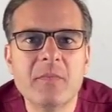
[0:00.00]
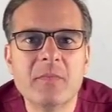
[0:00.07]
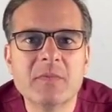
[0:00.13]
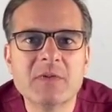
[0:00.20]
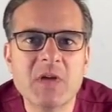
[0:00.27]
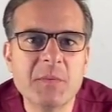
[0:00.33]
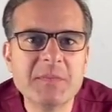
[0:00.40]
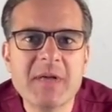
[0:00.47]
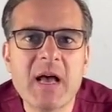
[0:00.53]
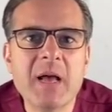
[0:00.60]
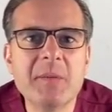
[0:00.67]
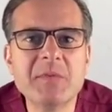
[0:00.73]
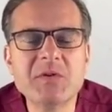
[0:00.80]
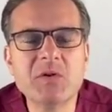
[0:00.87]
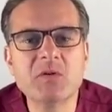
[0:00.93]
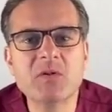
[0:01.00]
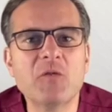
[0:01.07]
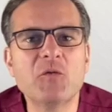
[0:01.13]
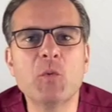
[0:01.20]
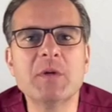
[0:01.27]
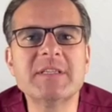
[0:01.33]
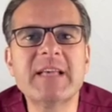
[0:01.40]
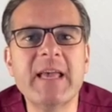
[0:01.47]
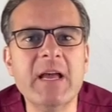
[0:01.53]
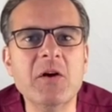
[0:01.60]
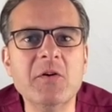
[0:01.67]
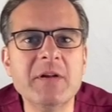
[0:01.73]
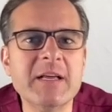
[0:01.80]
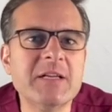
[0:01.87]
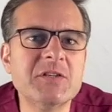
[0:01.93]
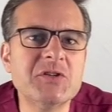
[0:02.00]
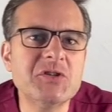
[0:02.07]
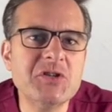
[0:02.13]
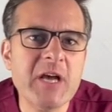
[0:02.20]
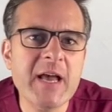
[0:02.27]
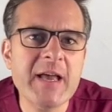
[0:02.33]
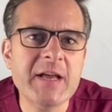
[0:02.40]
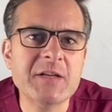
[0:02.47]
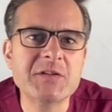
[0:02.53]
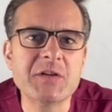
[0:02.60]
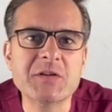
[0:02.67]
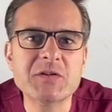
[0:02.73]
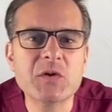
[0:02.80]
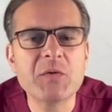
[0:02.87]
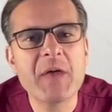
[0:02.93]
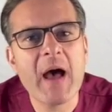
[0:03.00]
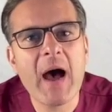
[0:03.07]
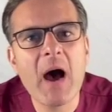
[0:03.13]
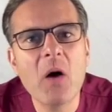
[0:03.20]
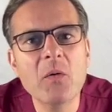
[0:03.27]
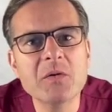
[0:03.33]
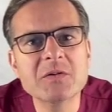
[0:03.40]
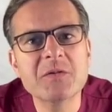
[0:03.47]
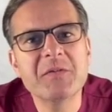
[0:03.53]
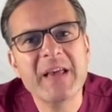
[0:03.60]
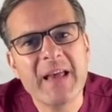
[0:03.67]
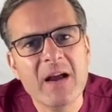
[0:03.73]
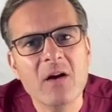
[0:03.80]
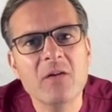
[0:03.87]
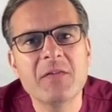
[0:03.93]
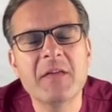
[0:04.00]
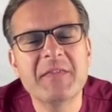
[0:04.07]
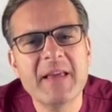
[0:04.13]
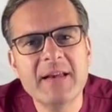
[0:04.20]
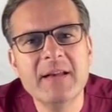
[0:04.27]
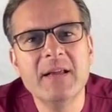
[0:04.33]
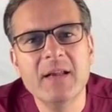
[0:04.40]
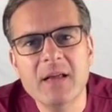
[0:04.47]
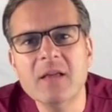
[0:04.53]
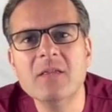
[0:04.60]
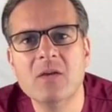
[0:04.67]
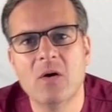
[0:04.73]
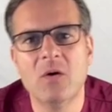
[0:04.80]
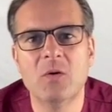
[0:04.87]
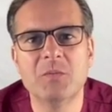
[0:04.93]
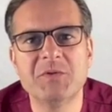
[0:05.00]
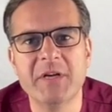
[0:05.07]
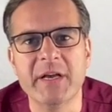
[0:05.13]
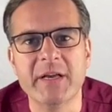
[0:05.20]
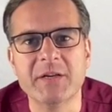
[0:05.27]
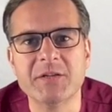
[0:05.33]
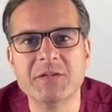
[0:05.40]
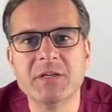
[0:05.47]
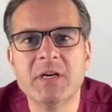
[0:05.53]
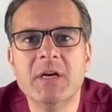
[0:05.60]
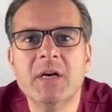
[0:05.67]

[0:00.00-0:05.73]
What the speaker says: Sometimes your one's care needs change, and so the hours of care that they need in the home change.